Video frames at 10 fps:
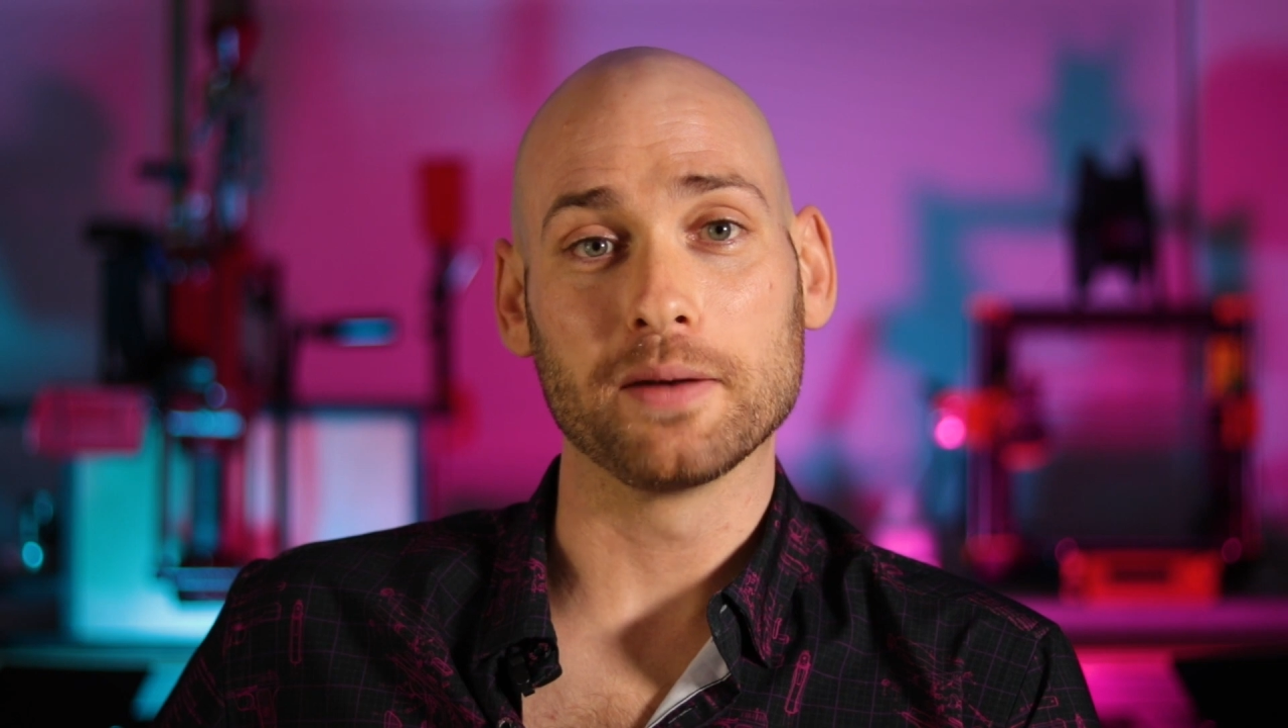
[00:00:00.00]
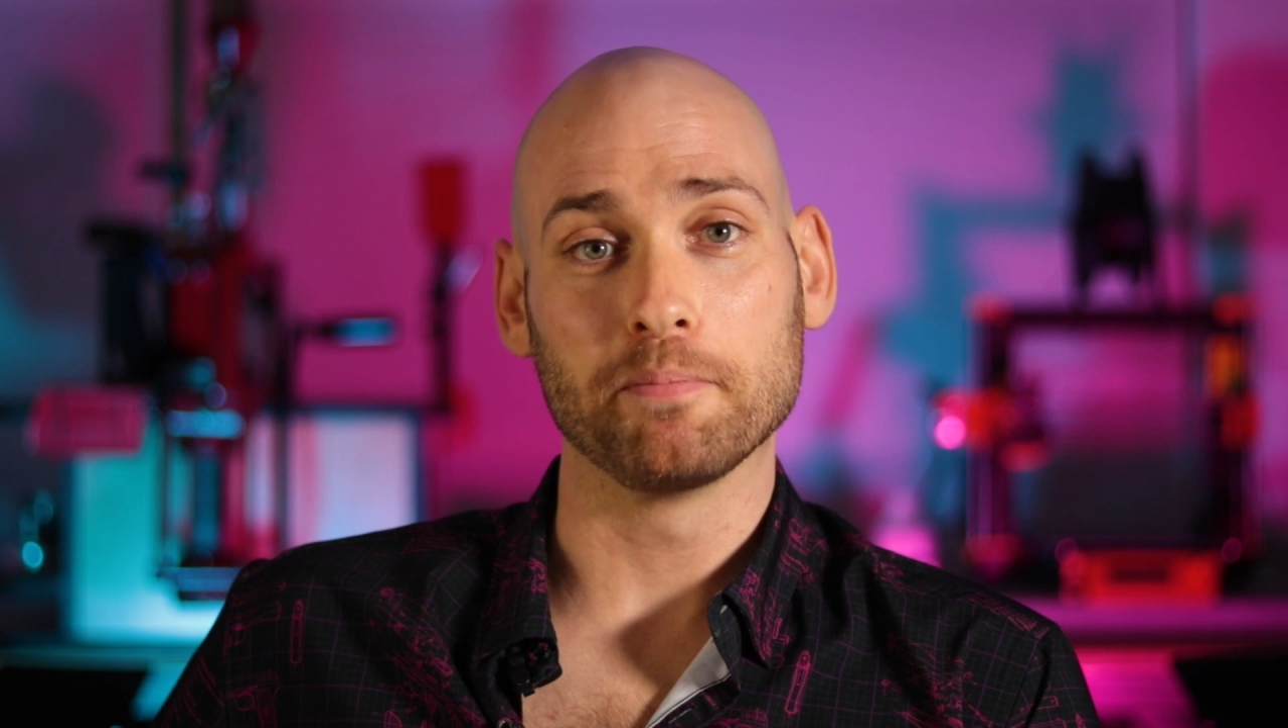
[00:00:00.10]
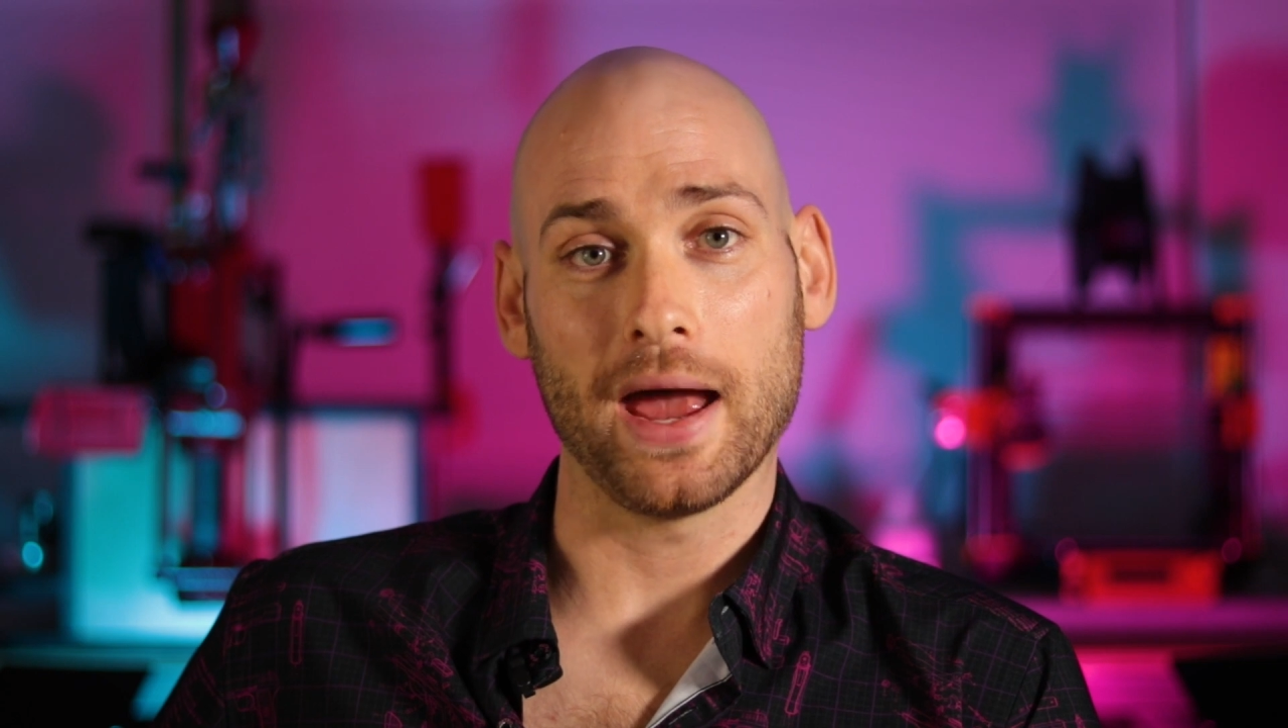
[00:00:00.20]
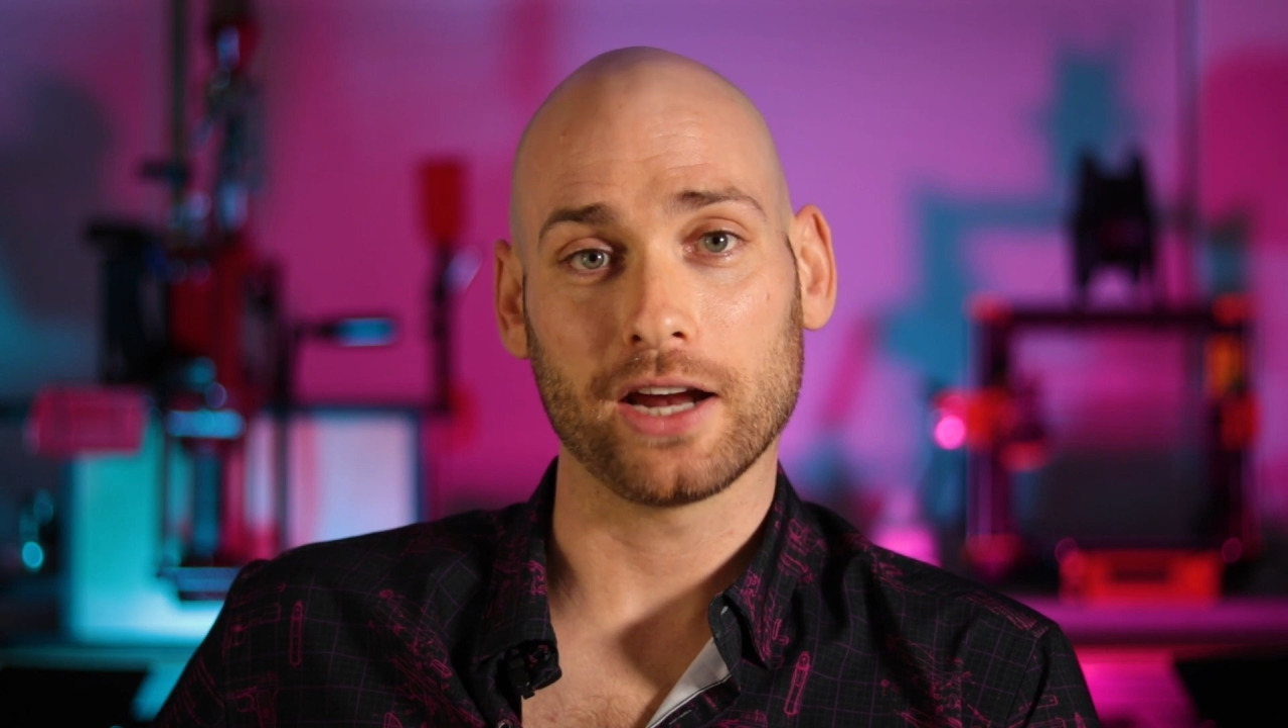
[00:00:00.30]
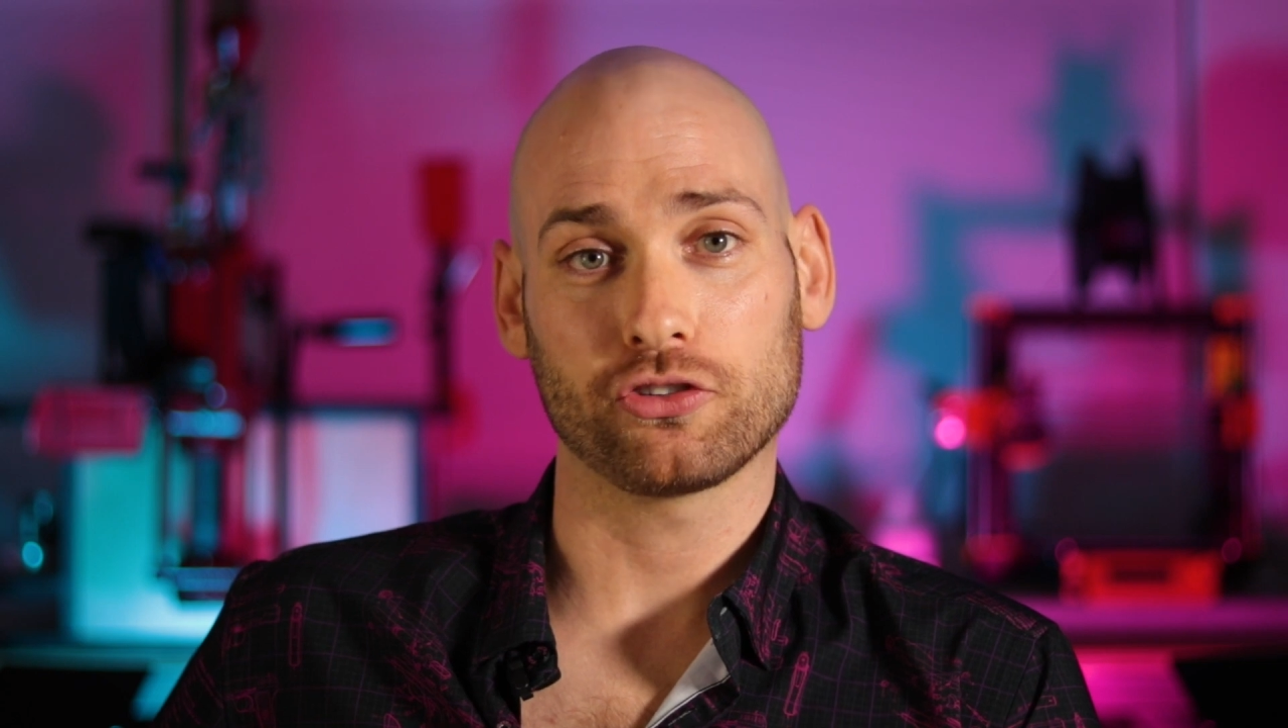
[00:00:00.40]

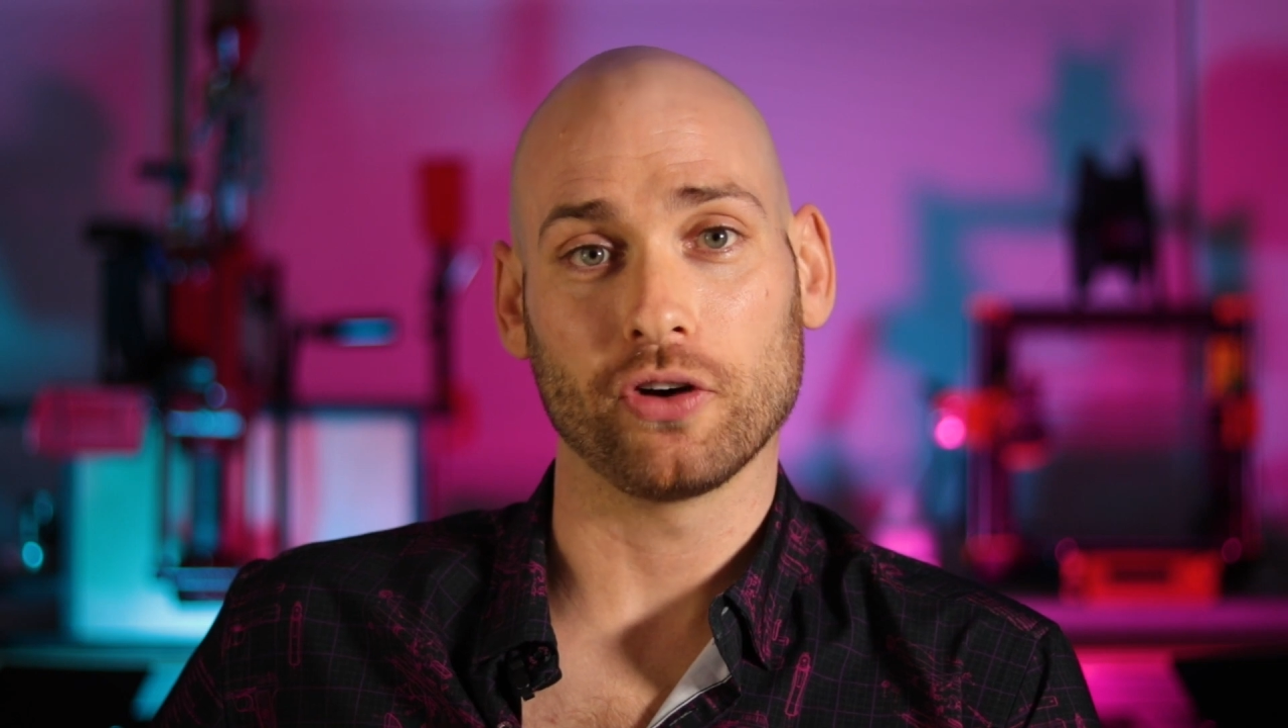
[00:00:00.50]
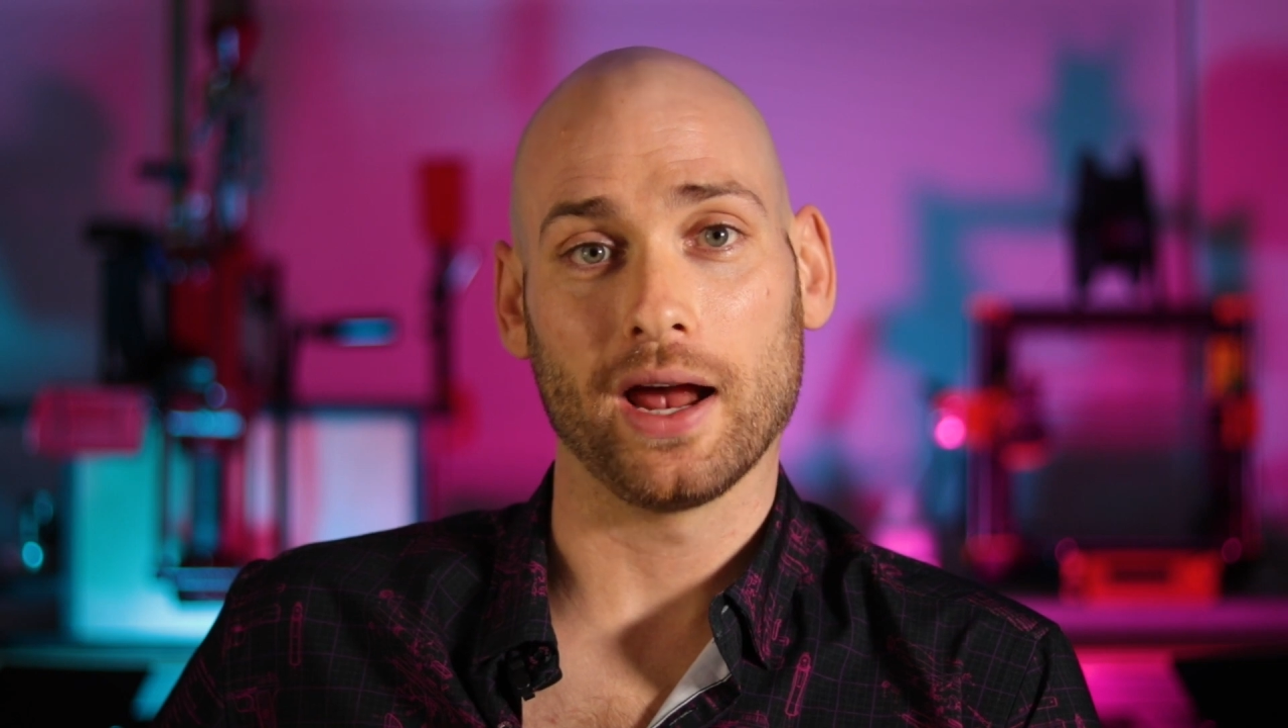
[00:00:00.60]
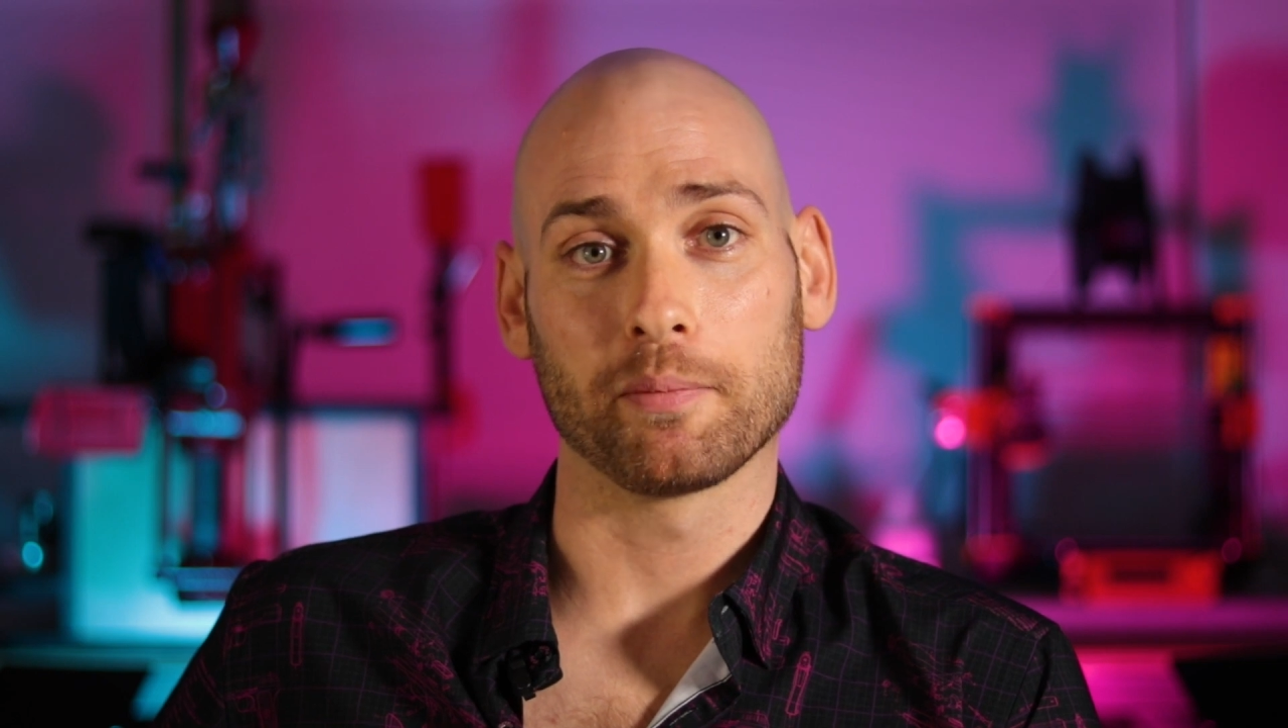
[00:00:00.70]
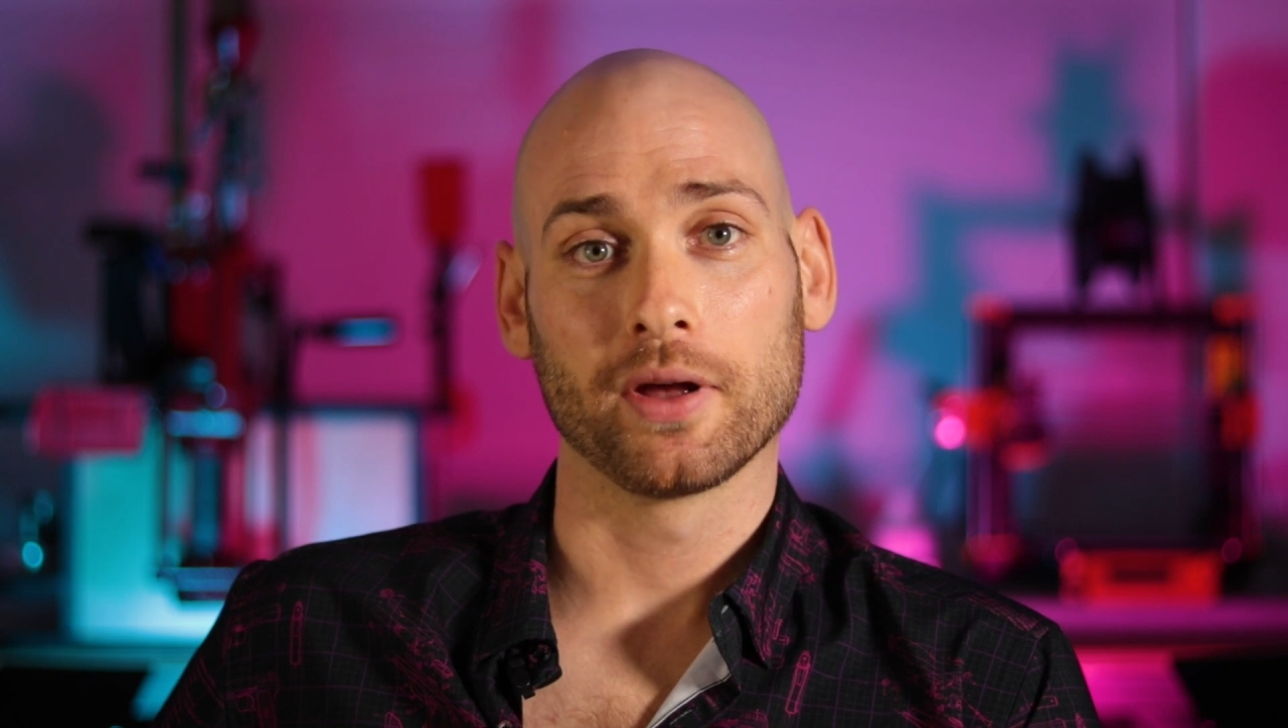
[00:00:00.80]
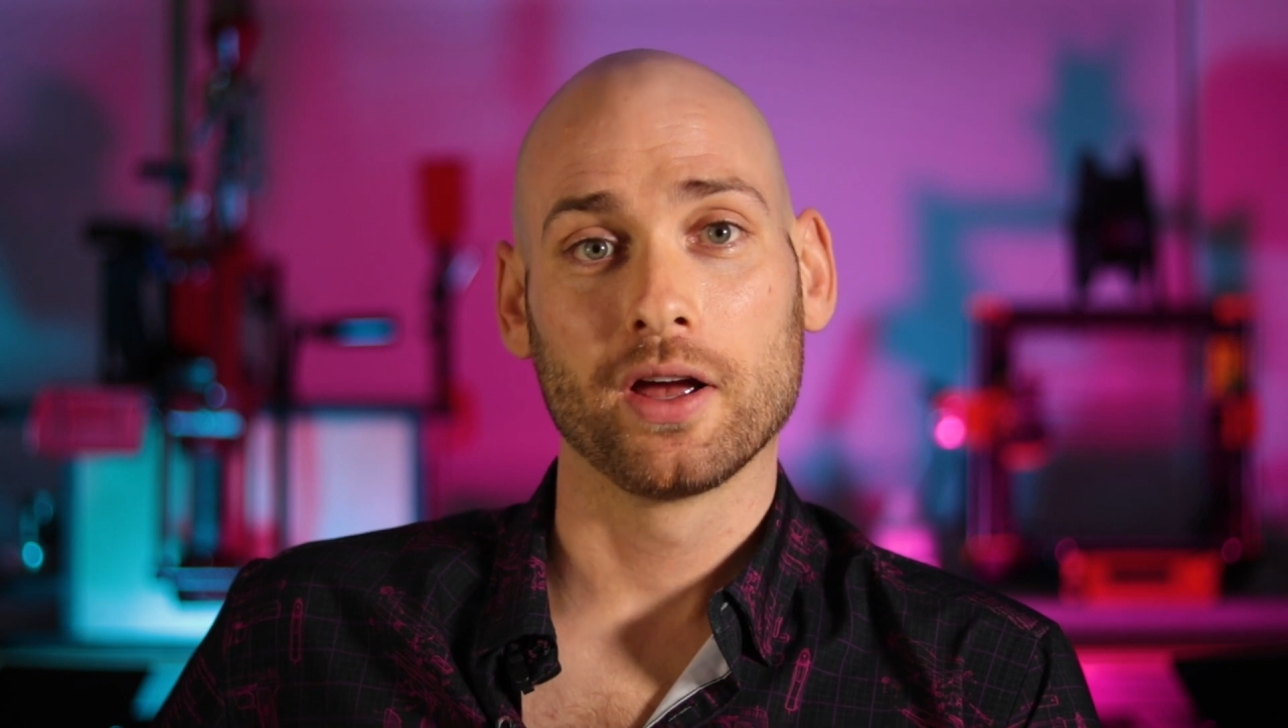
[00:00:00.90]
and back
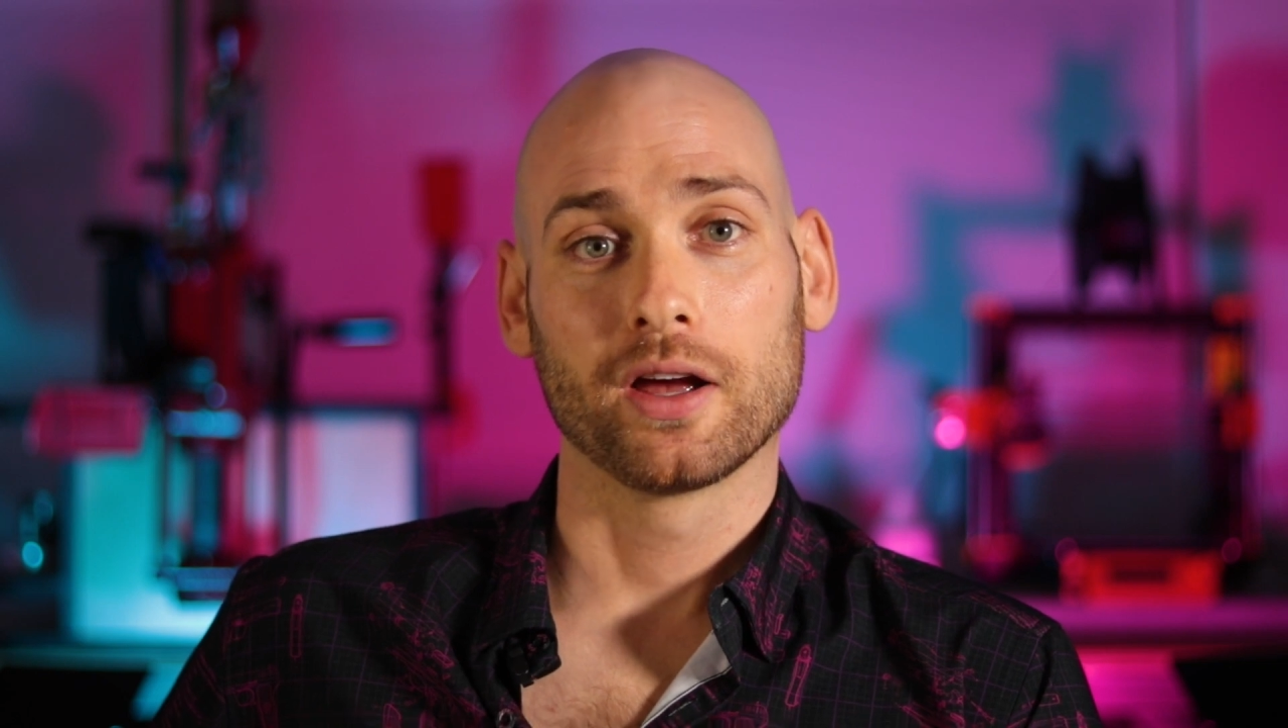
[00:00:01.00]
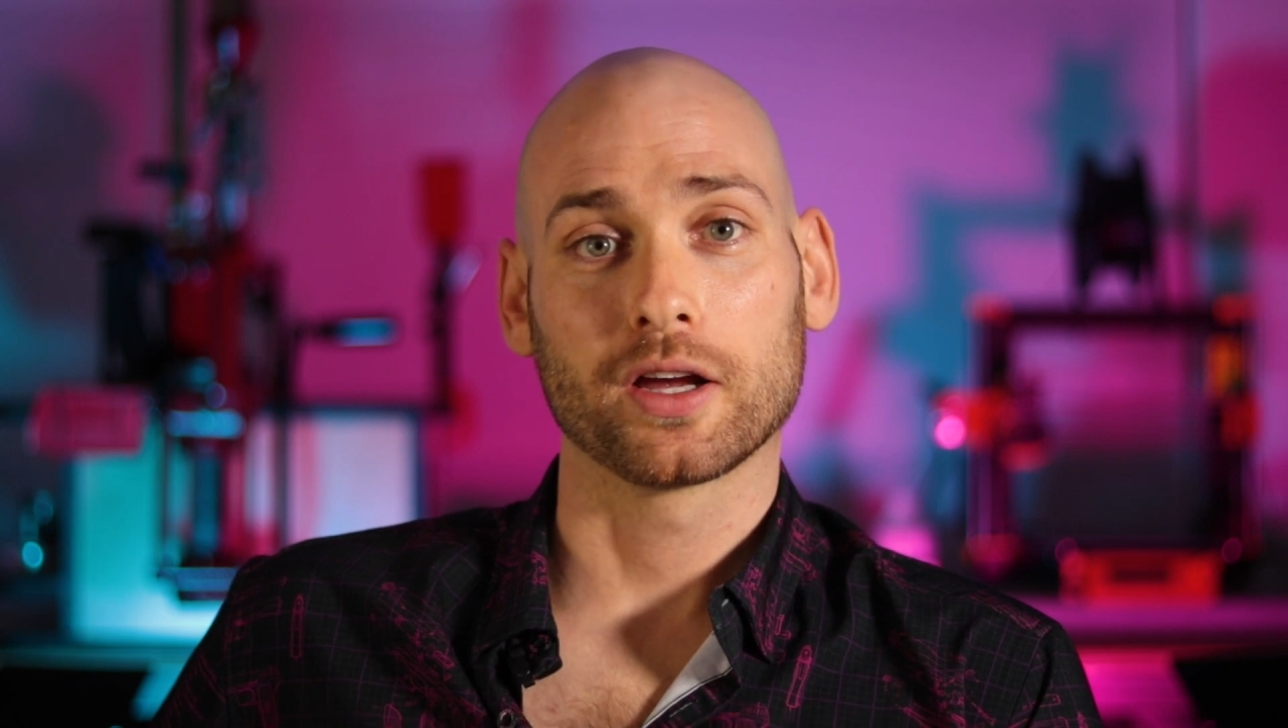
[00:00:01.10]
strap